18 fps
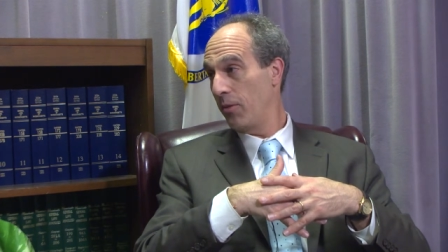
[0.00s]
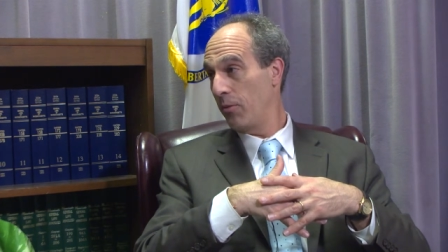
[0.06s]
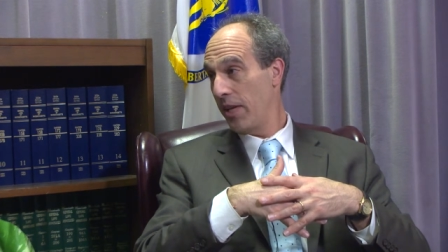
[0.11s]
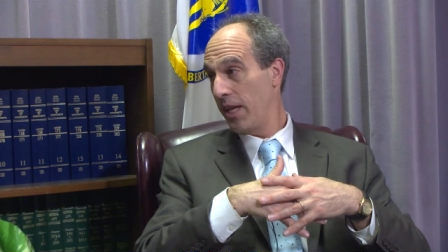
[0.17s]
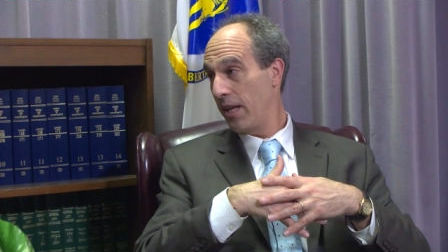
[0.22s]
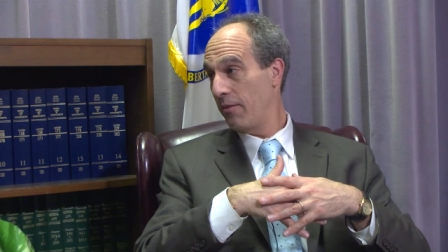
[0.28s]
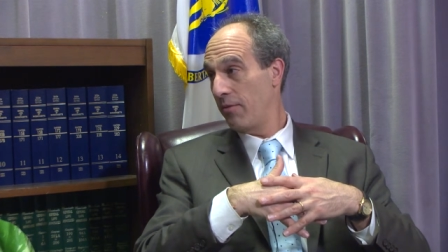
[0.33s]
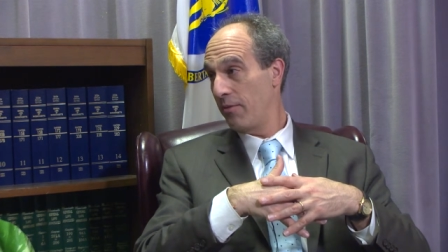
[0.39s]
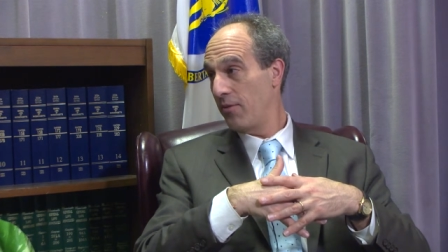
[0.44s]
We
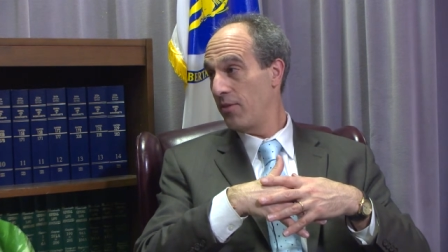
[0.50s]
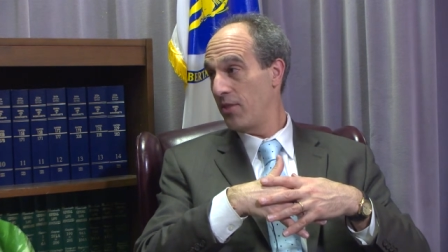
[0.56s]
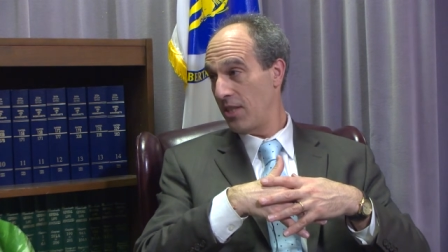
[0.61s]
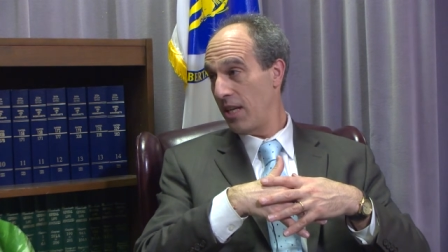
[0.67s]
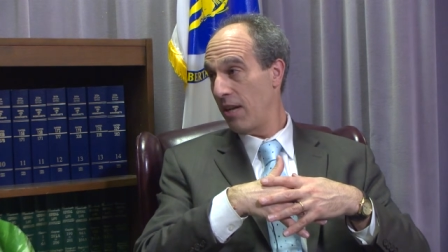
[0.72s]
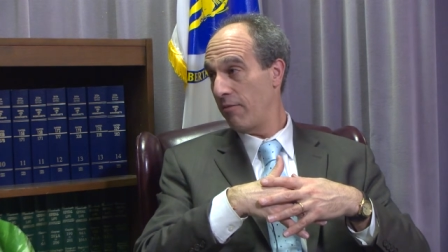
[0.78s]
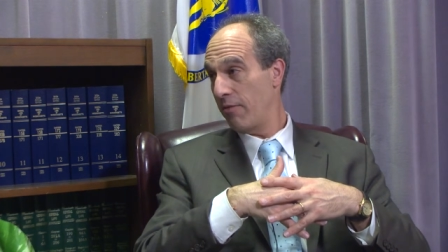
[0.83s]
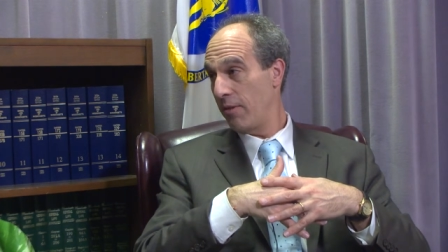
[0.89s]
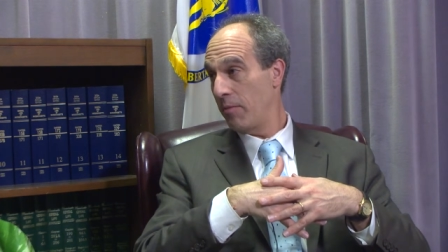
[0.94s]
have
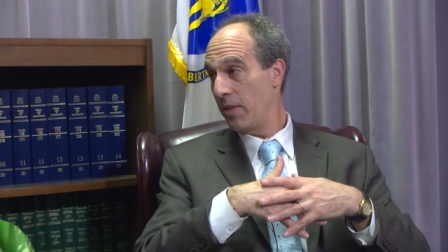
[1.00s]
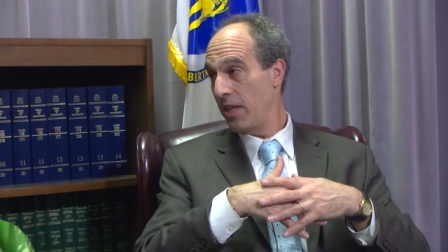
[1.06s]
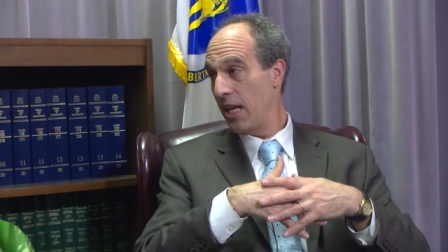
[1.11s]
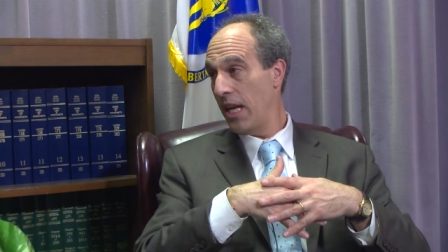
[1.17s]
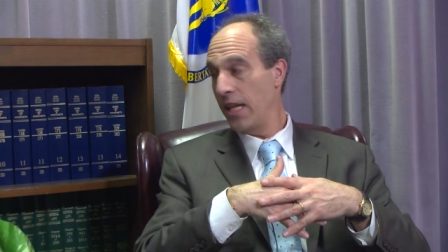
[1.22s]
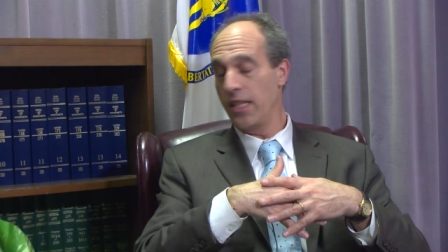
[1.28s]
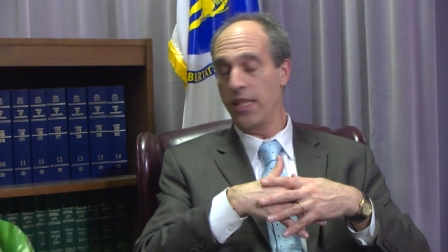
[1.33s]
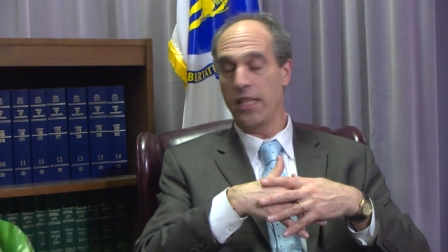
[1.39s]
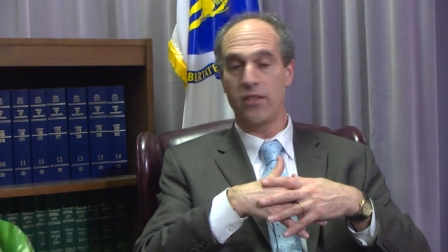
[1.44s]
stuff from the
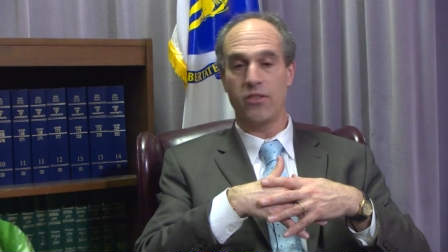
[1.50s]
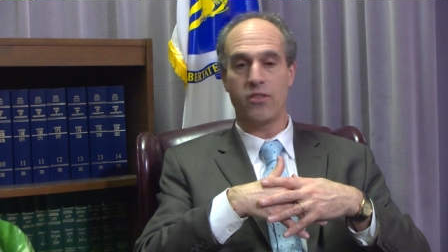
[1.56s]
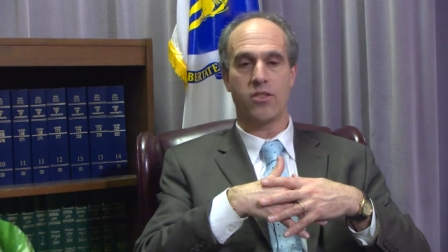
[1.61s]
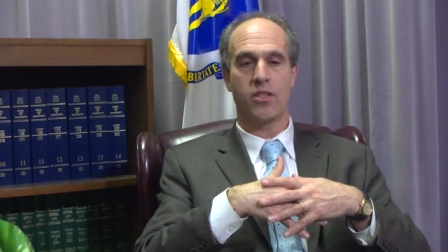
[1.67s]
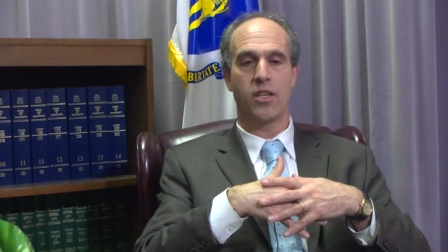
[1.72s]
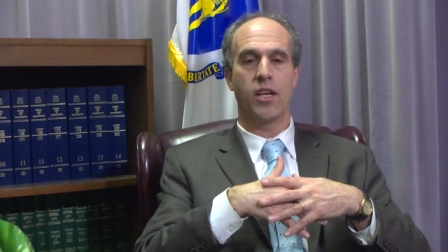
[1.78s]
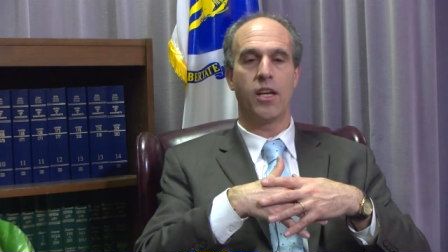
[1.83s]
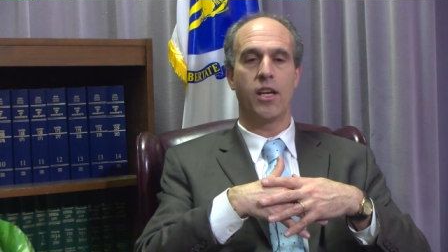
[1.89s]
90s,